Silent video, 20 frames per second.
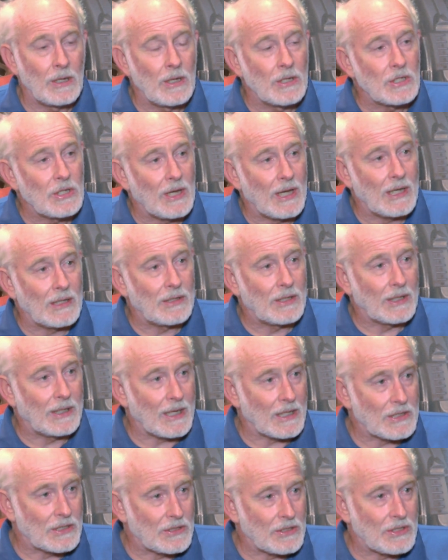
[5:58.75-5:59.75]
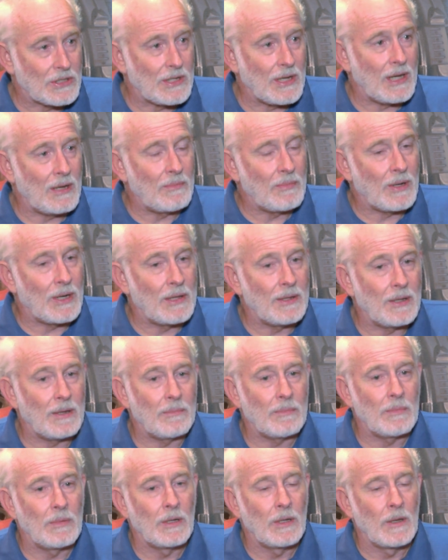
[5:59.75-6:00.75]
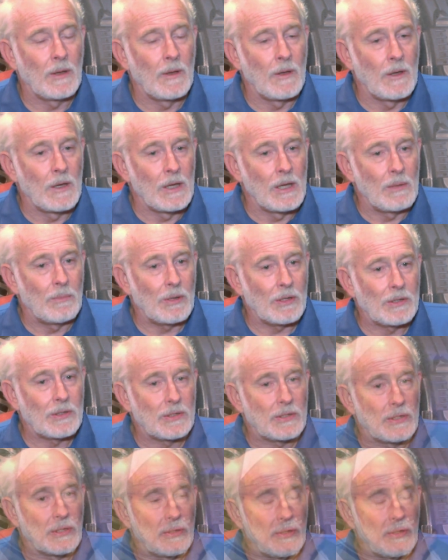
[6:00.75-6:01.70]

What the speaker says: she had the guts to stand by them. But the